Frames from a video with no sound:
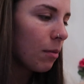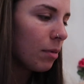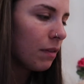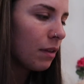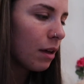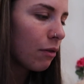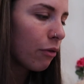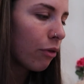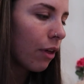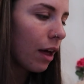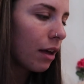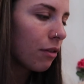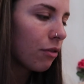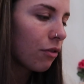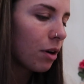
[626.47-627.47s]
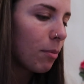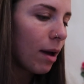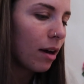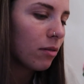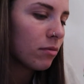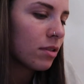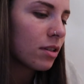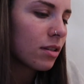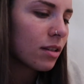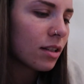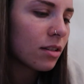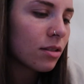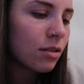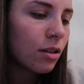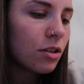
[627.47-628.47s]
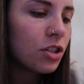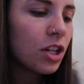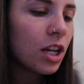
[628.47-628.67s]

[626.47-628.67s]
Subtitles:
I can't believe they're £33. That's so